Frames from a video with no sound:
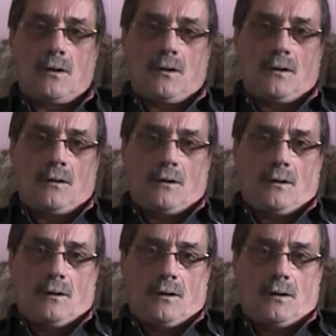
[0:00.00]

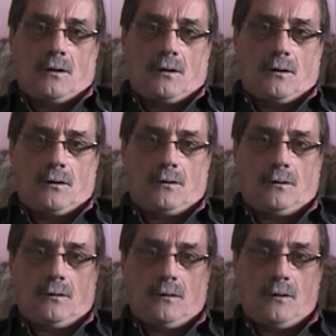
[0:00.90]

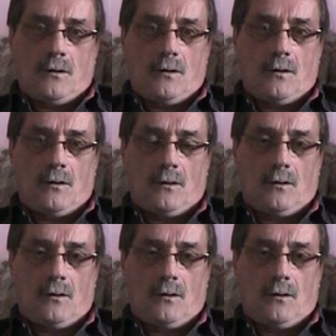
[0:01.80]
(silent)